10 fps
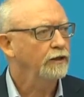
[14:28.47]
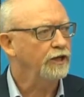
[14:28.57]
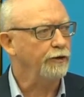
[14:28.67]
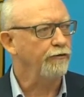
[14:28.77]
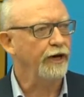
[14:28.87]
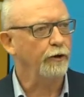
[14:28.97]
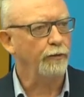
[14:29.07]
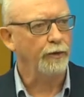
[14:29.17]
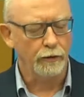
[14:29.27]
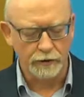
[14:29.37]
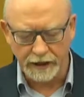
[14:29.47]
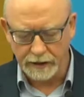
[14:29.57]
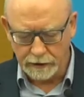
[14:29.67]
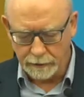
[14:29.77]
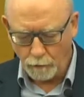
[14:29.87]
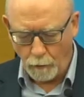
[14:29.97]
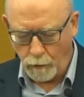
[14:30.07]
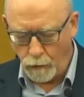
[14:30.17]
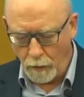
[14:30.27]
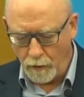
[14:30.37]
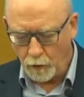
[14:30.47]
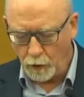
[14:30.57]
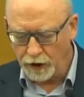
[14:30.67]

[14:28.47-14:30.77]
derail the project? What